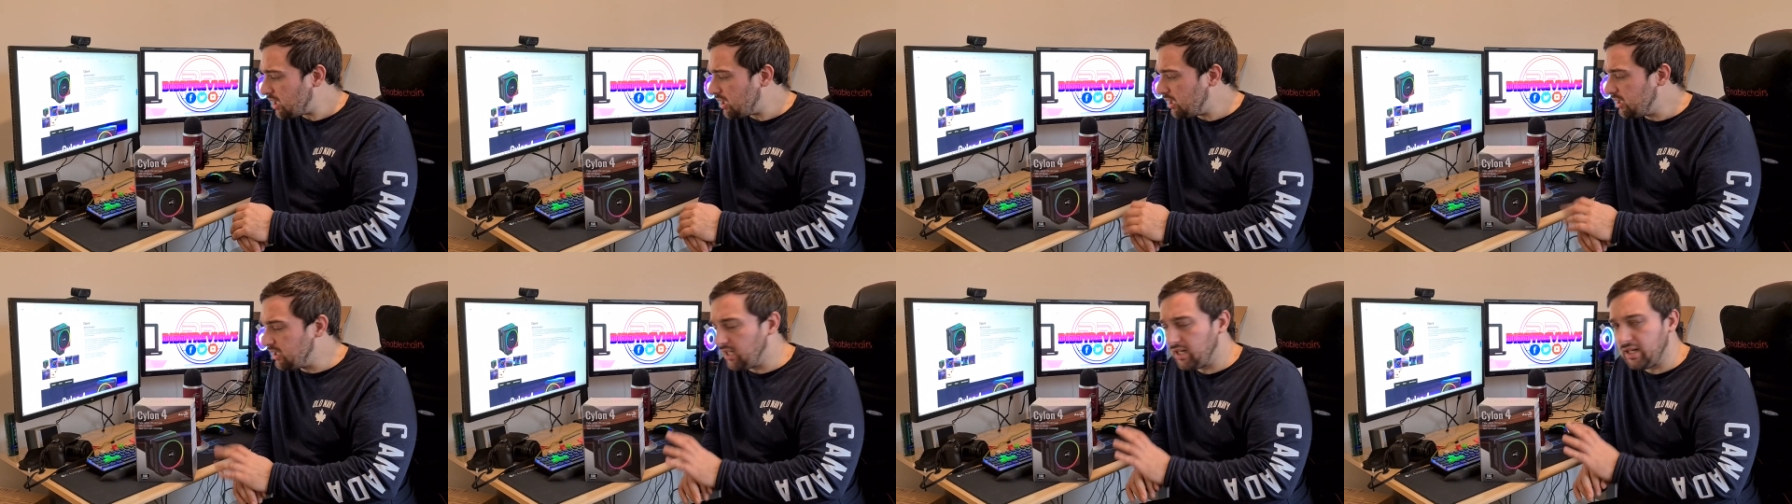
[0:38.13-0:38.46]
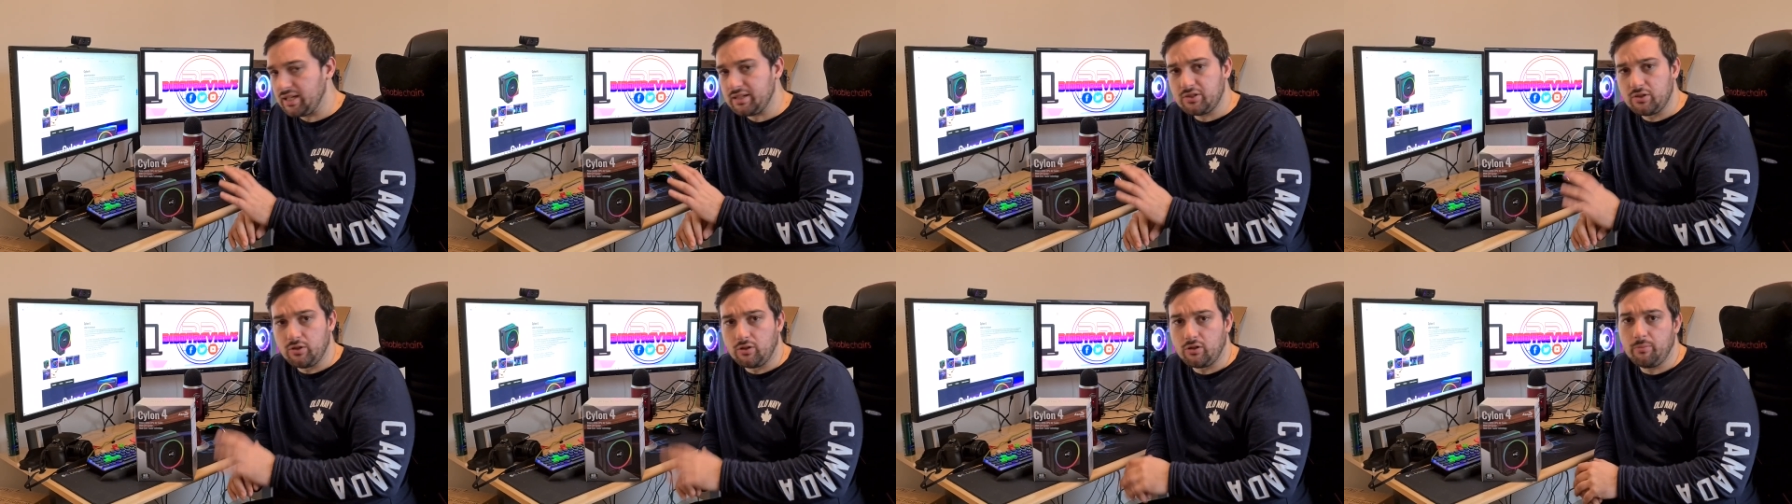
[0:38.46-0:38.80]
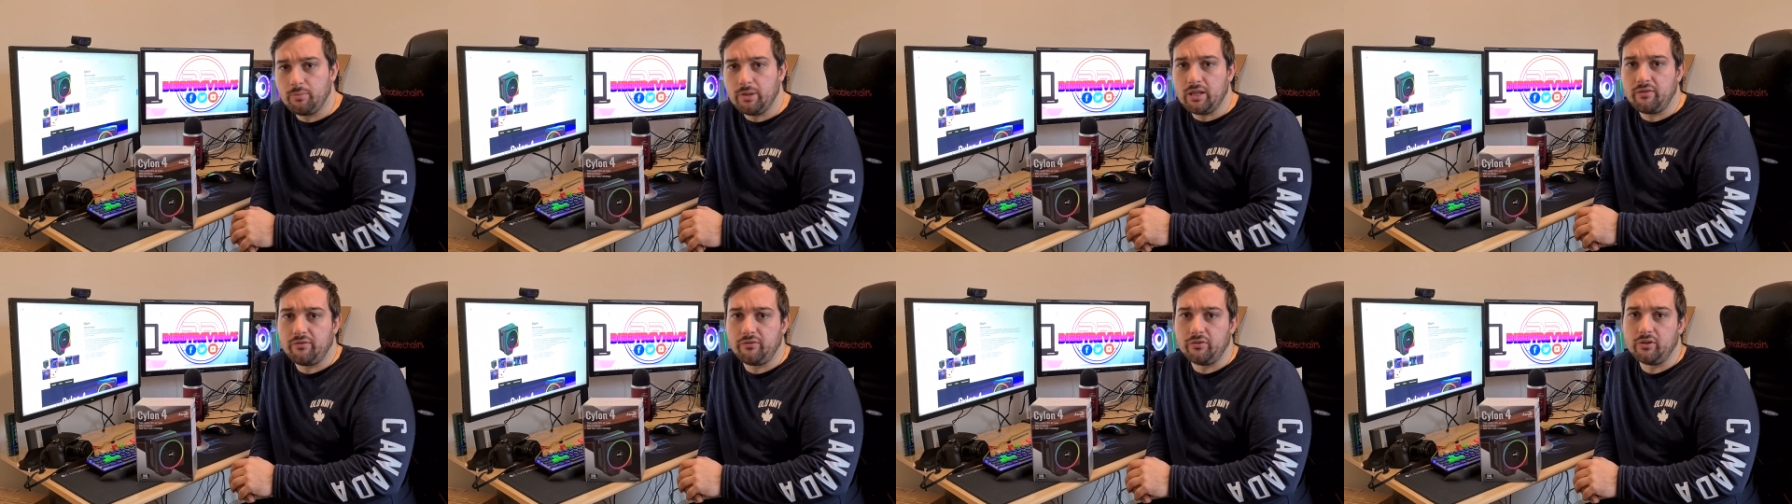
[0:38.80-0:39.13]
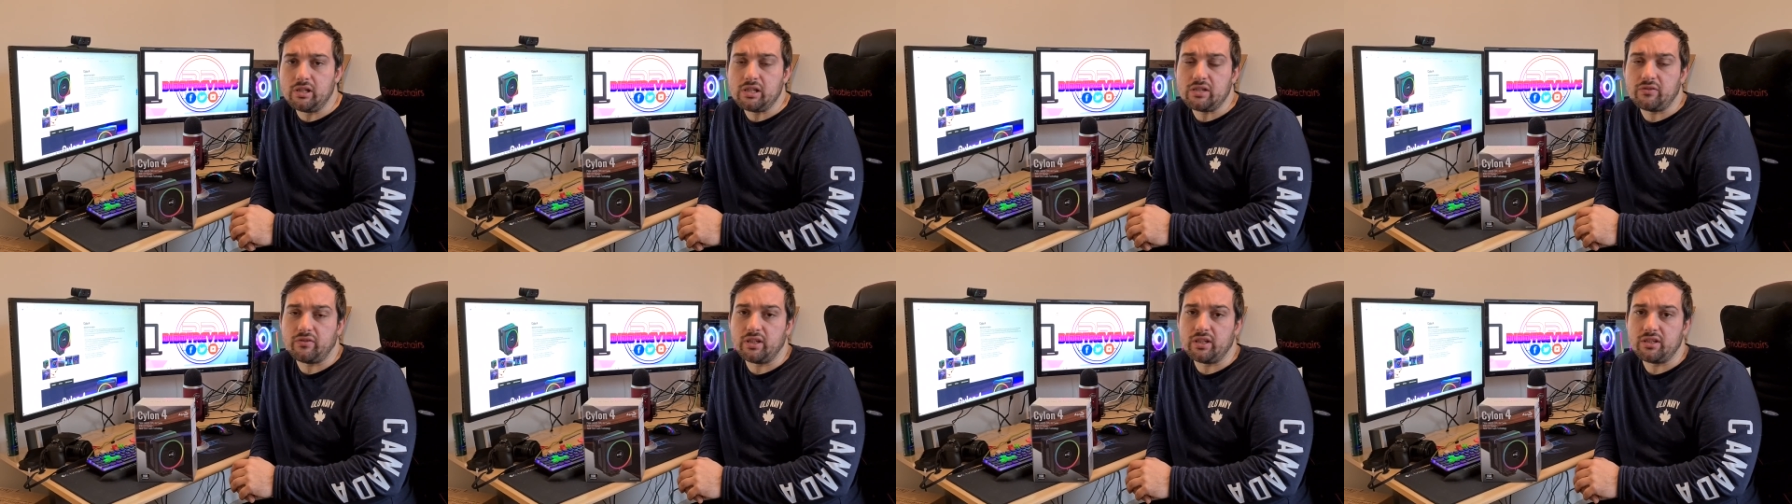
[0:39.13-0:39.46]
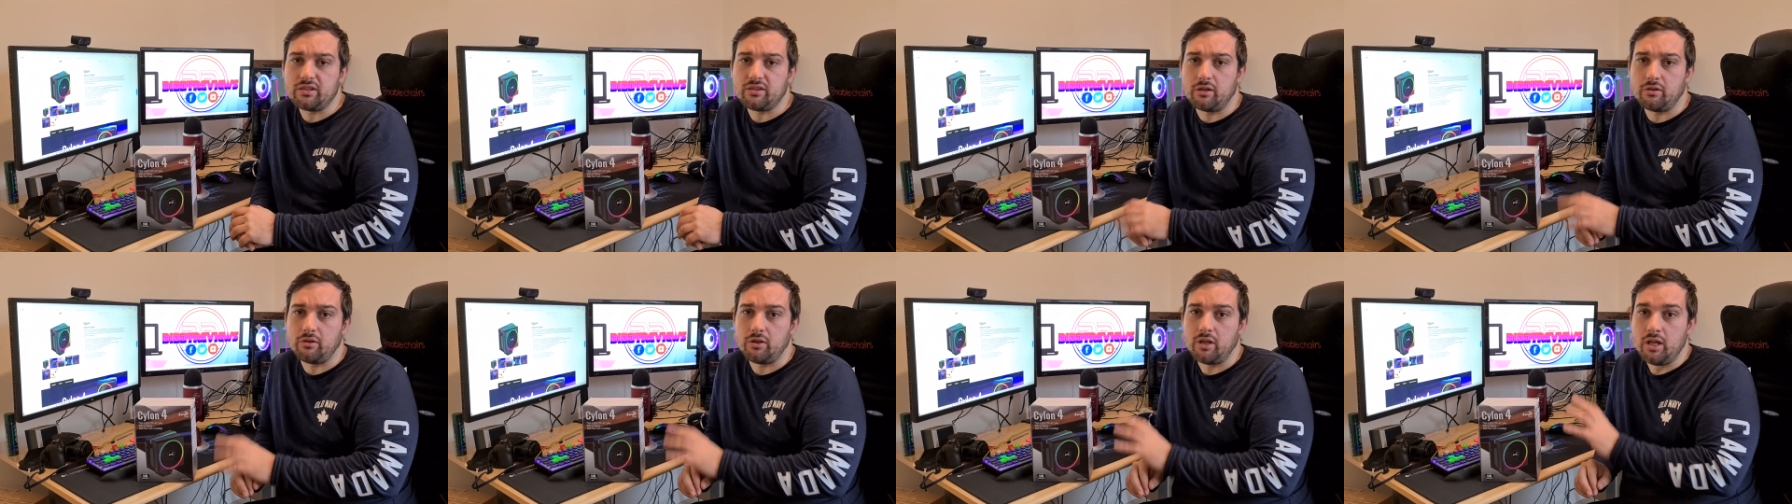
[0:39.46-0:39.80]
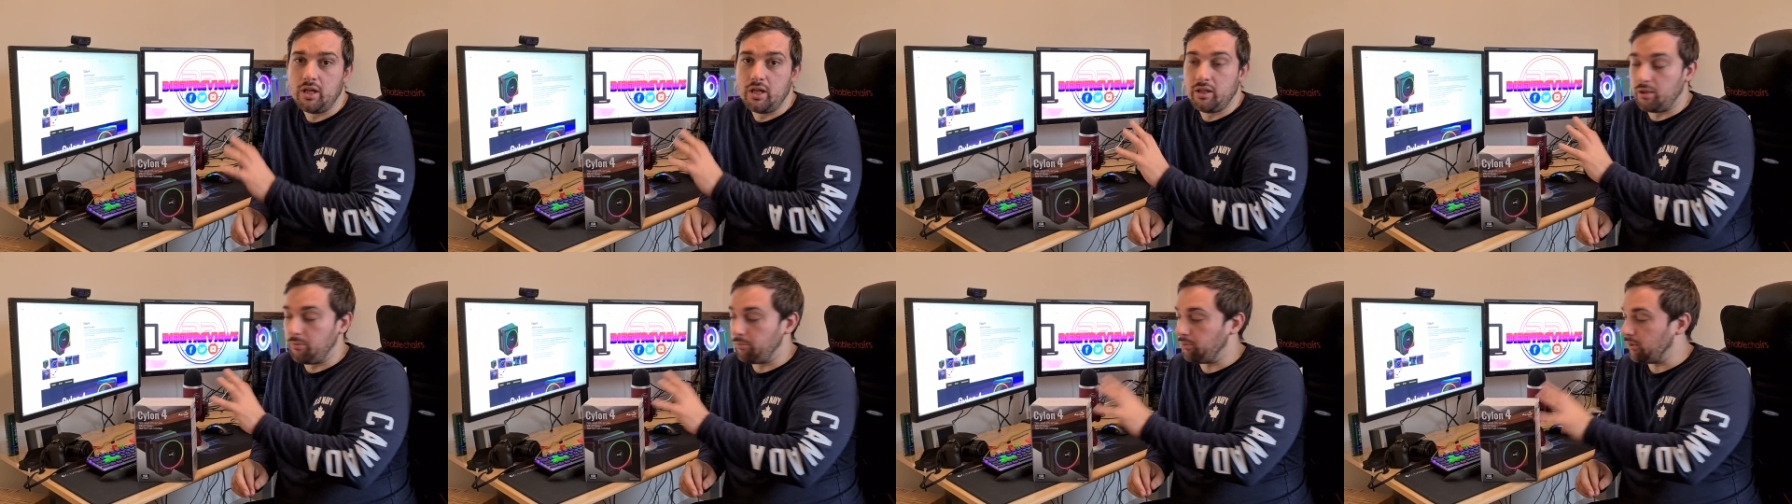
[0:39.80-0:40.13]
Now let's talk about the first thing. So
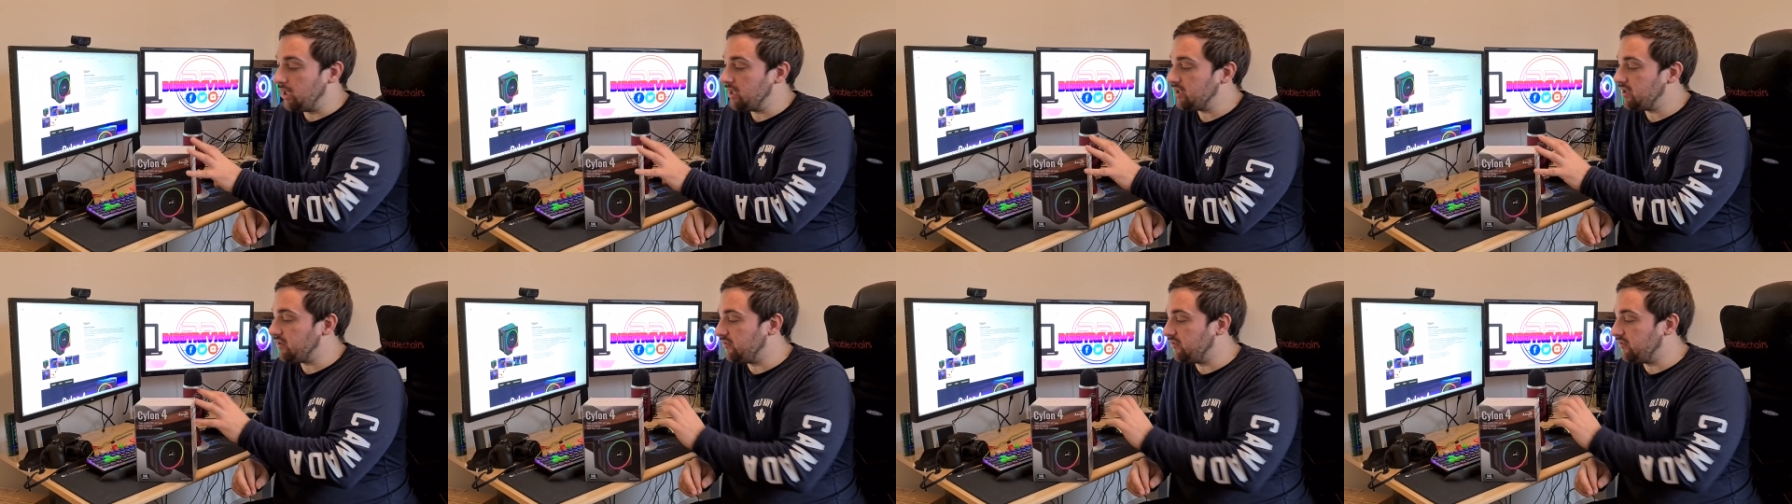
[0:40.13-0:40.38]
the price